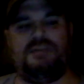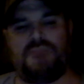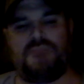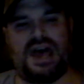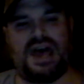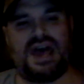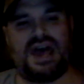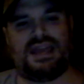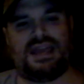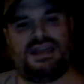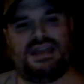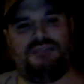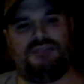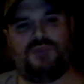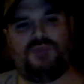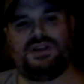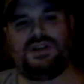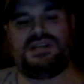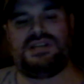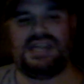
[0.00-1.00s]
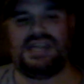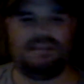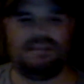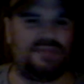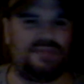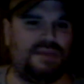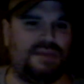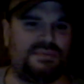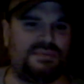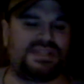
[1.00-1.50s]
came back and
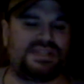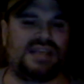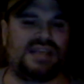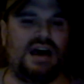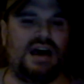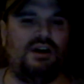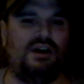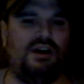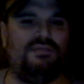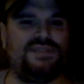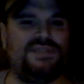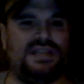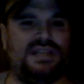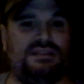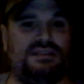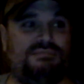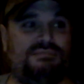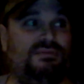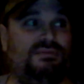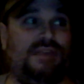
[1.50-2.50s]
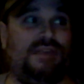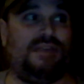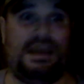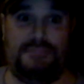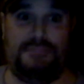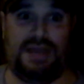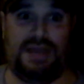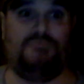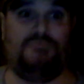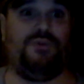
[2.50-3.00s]
redeemed themselves and
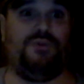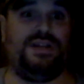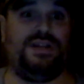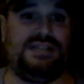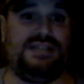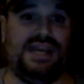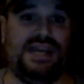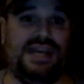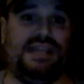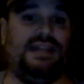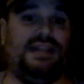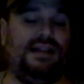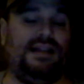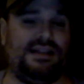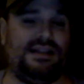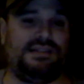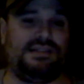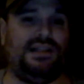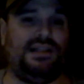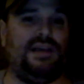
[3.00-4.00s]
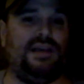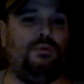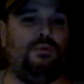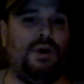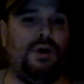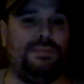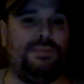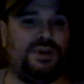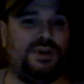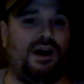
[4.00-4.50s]
ridiculously
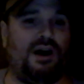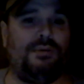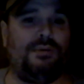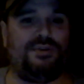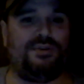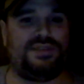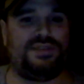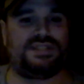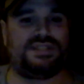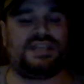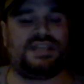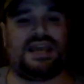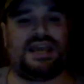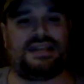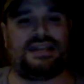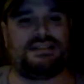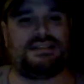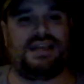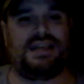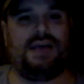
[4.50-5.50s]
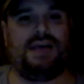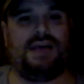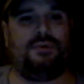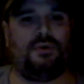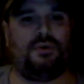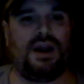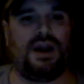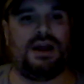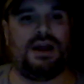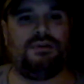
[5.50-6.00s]
whooped Auburn the second time
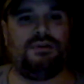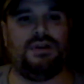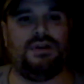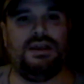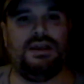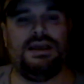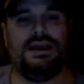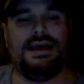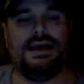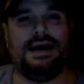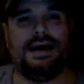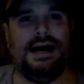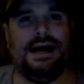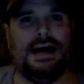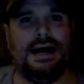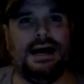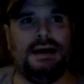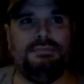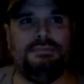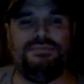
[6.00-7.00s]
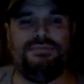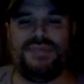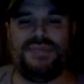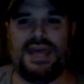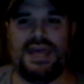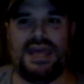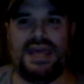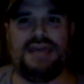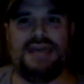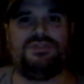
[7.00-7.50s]
around.
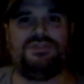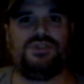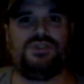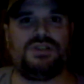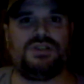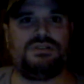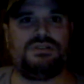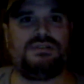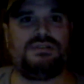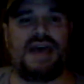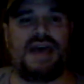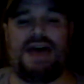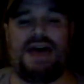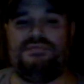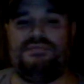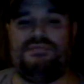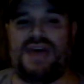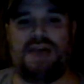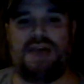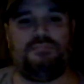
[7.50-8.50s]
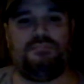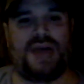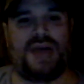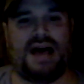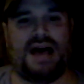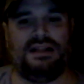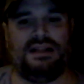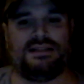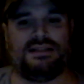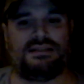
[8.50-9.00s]
They just have that
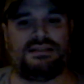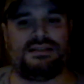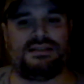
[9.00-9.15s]
balanced